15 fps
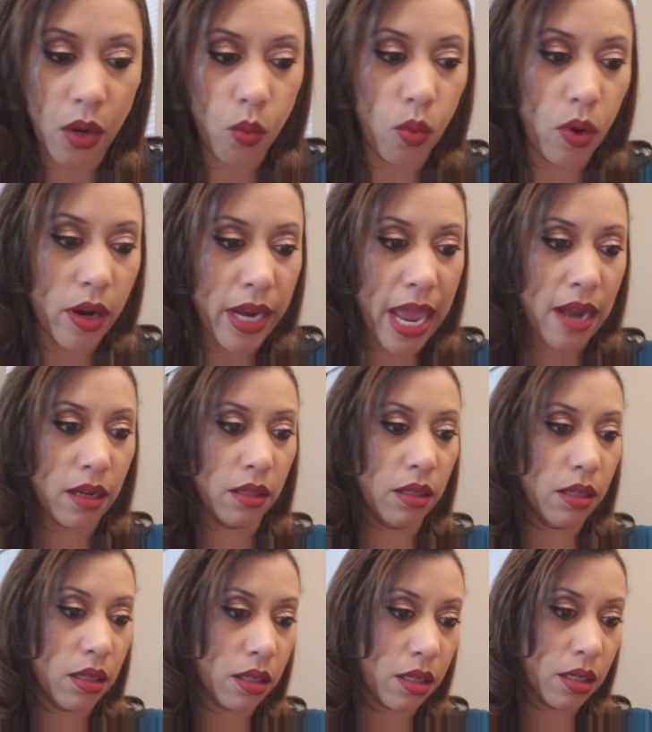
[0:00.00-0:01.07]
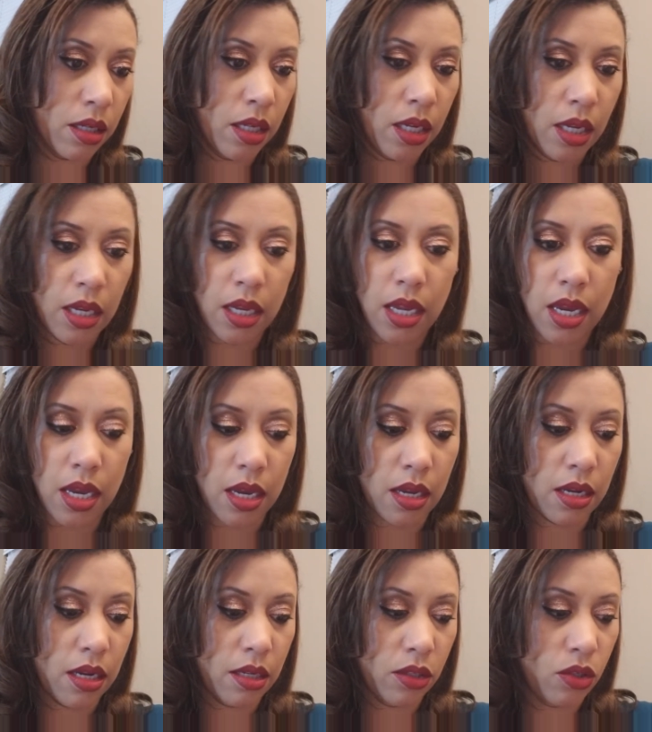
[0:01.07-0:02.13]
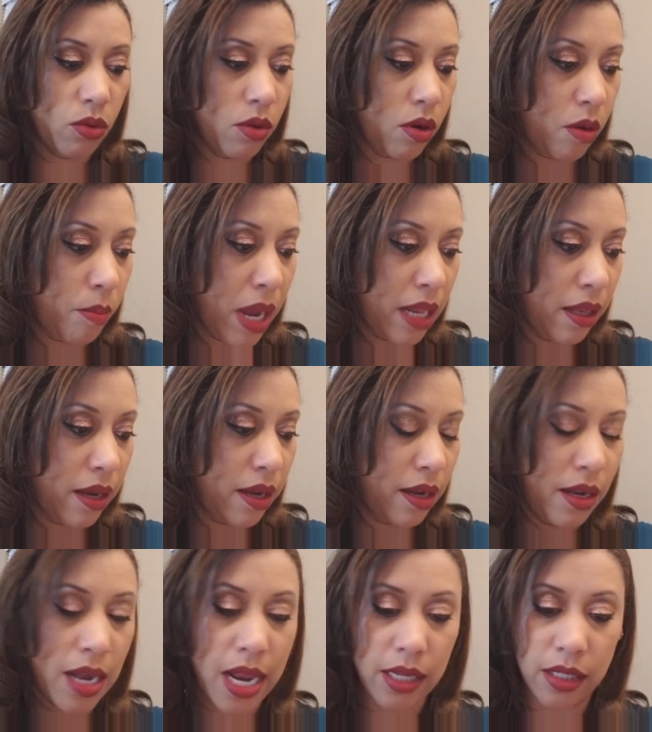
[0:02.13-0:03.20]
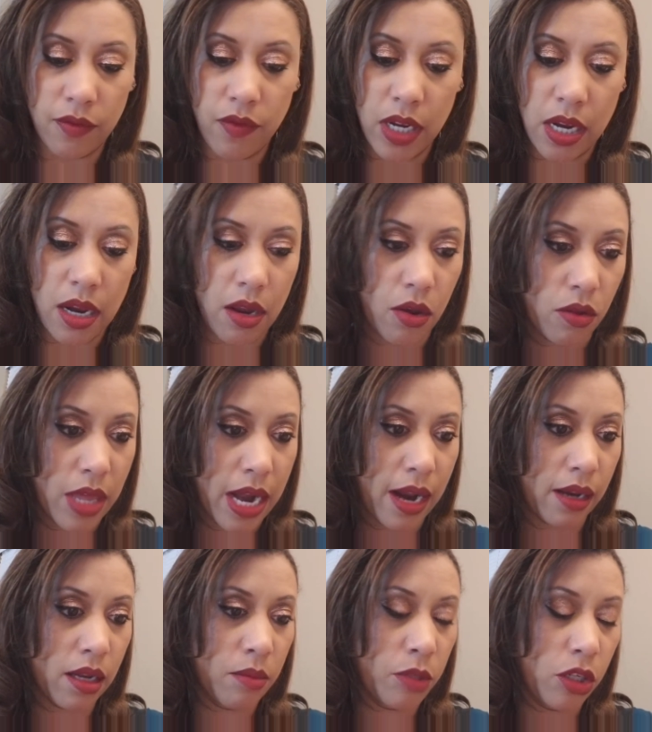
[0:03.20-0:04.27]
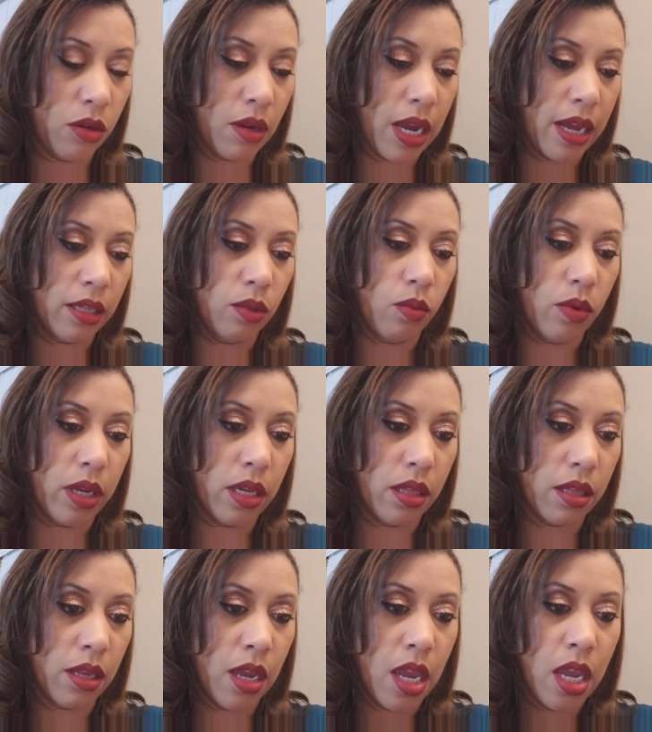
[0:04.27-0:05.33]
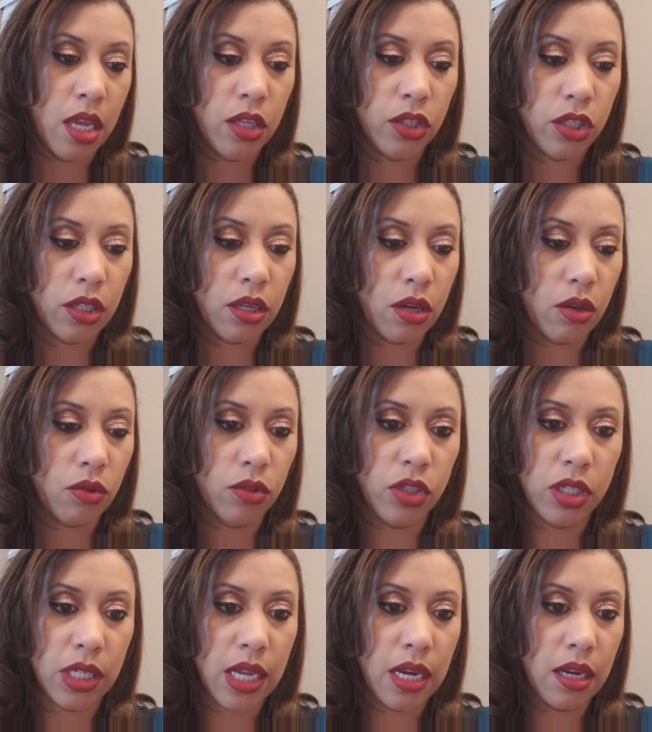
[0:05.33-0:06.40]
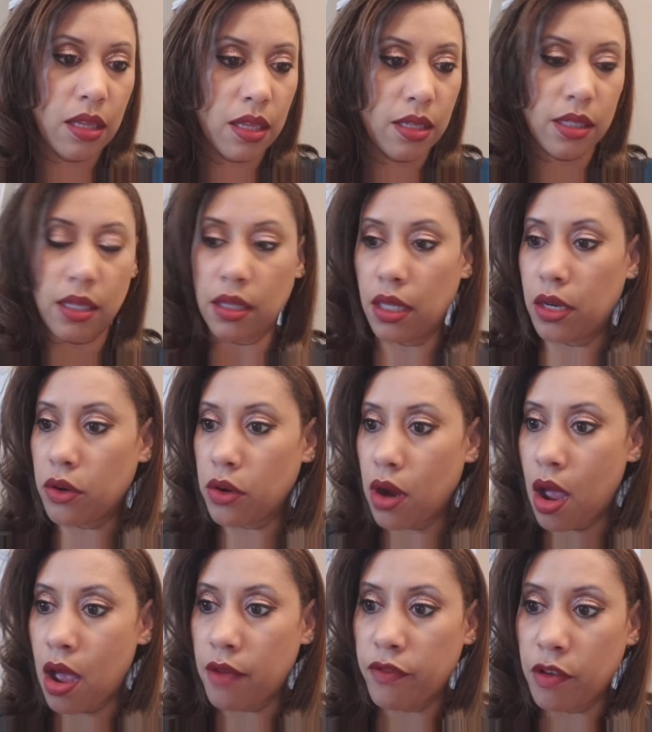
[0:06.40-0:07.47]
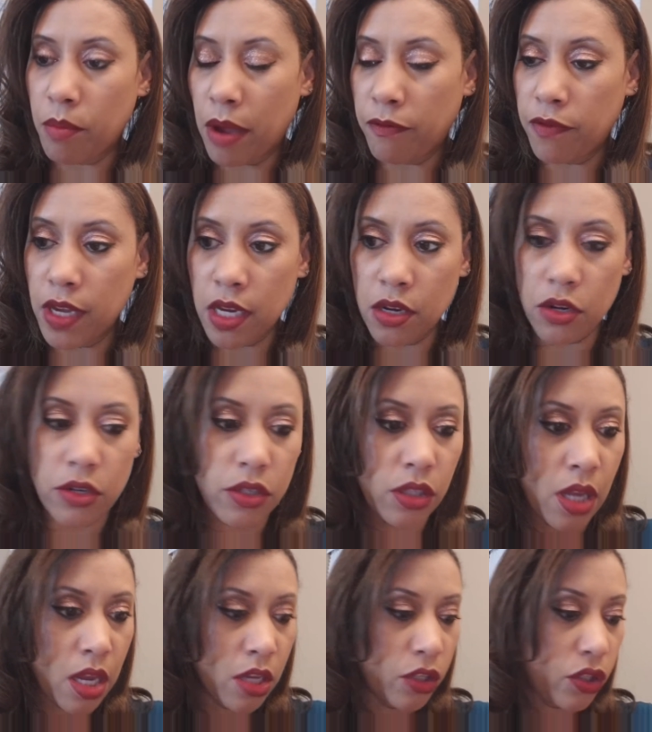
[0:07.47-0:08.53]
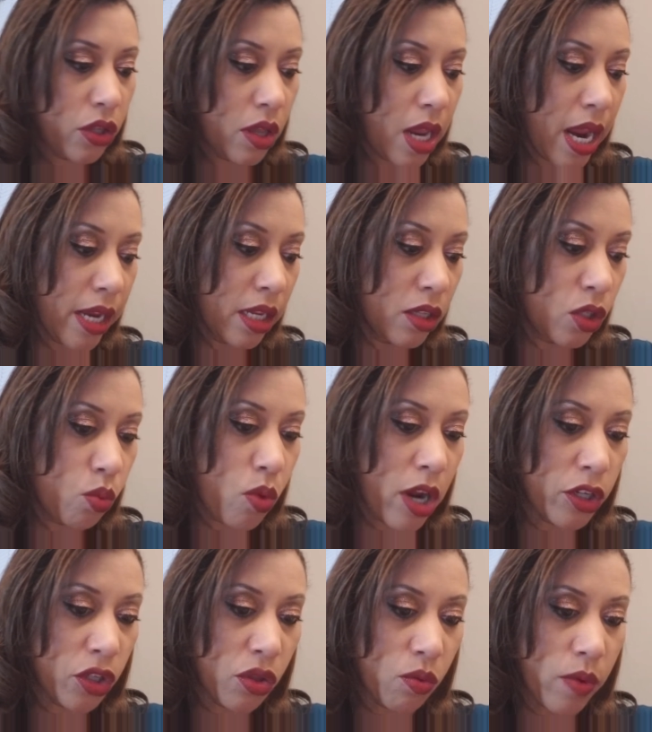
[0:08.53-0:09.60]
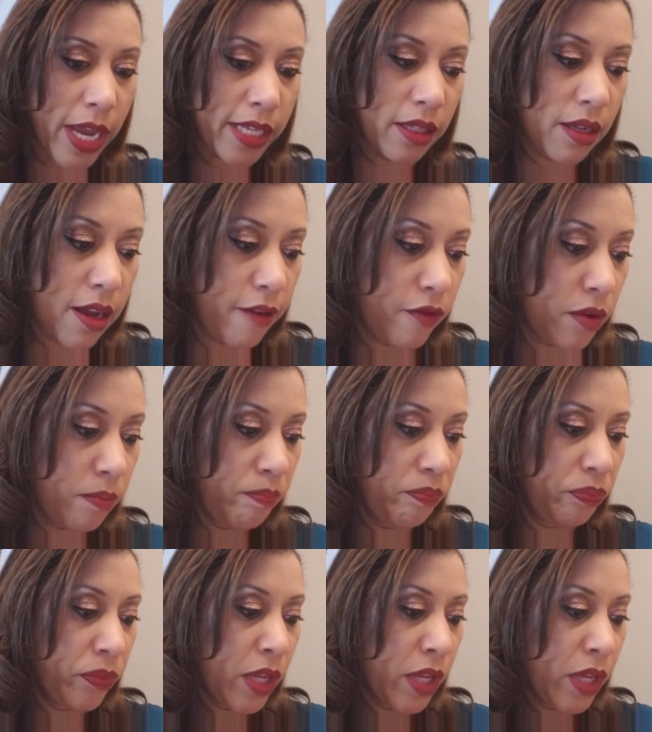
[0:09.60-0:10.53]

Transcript: work out a look and do it on my next video that I come to you guys with. So just getting this glitter off of my fingers so that I can swatch the rest of them.